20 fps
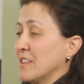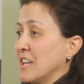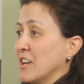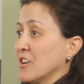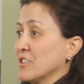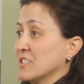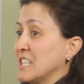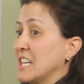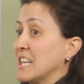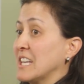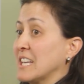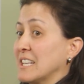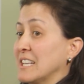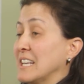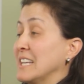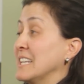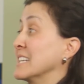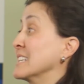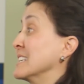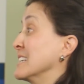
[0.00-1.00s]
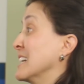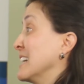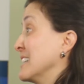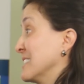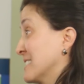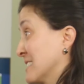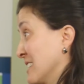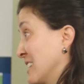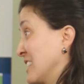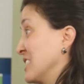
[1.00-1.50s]
they are taken in
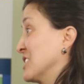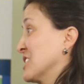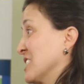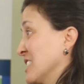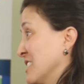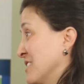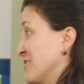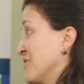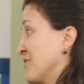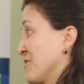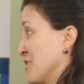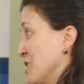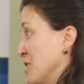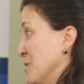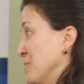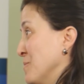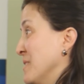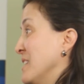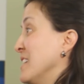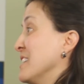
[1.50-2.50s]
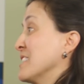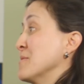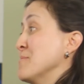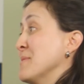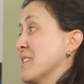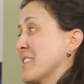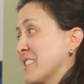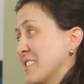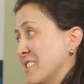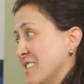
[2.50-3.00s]
isolation from the
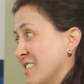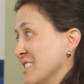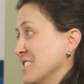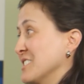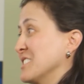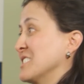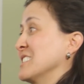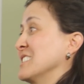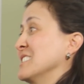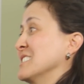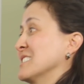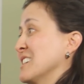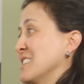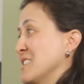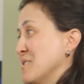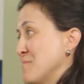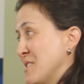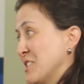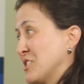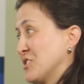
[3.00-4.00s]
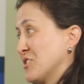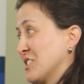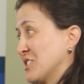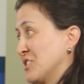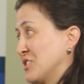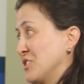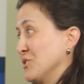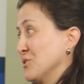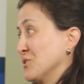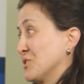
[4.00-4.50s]
methodologies and the
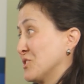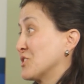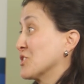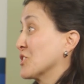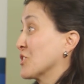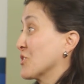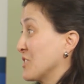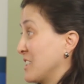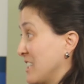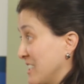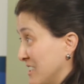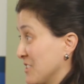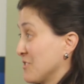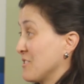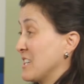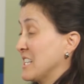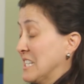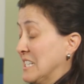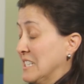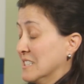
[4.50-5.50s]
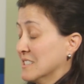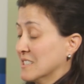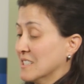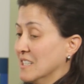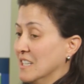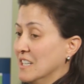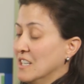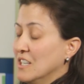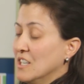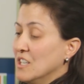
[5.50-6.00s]
metrics used to create the rankings.
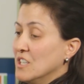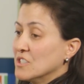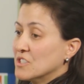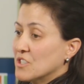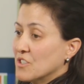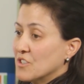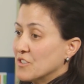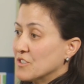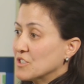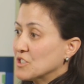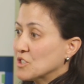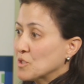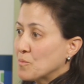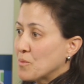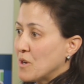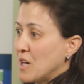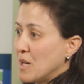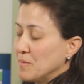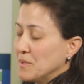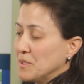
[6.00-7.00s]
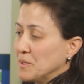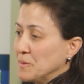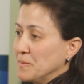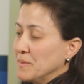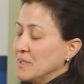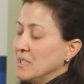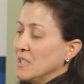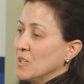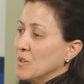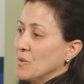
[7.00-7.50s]
So there is a
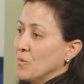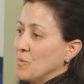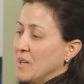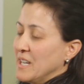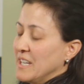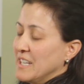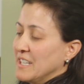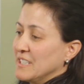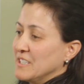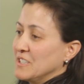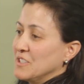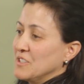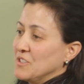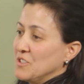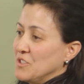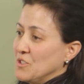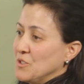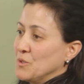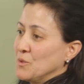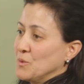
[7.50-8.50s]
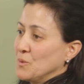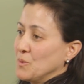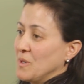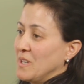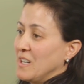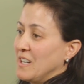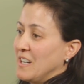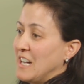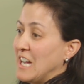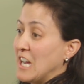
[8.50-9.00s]
problem when you
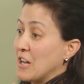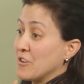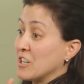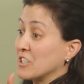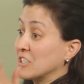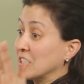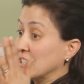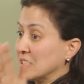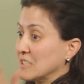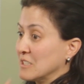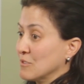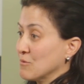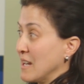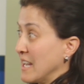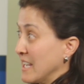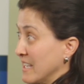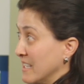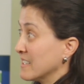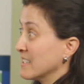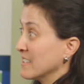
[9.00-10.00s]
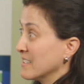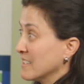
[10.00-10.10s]
hierarchically rank